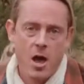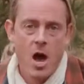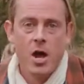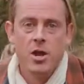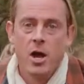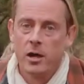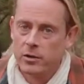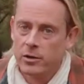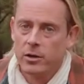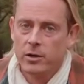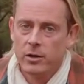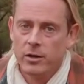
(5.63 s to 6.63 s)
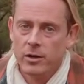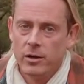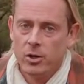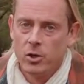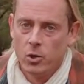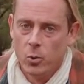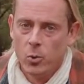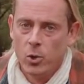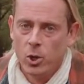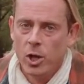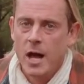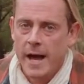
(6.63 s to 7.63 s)
another
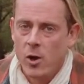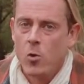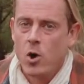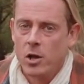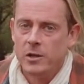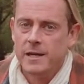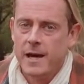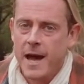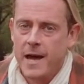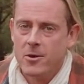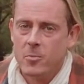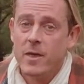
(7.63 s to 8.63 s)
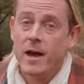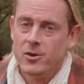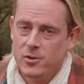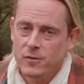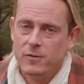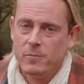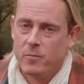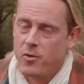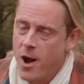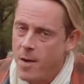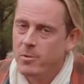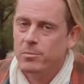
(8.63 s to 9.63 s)
cool, high quality item that you've
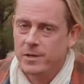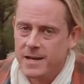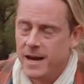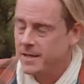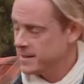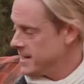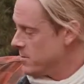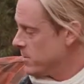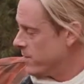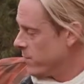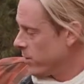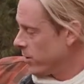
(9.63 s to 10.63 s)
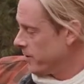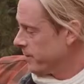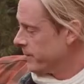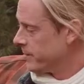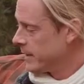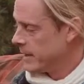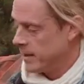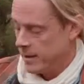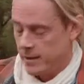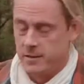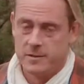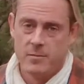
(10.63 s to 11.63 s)
probably not seen before,
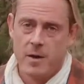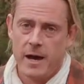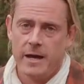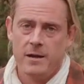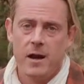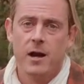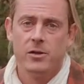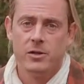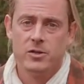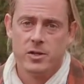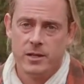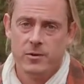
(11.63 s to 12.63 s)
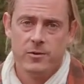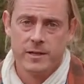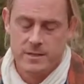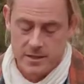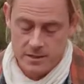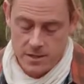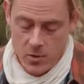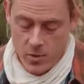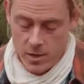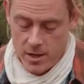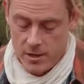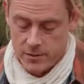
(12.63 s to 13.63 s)
because to my knowledge, they don't exist
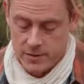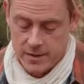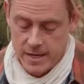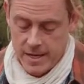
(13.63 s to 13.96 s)
anywhere else.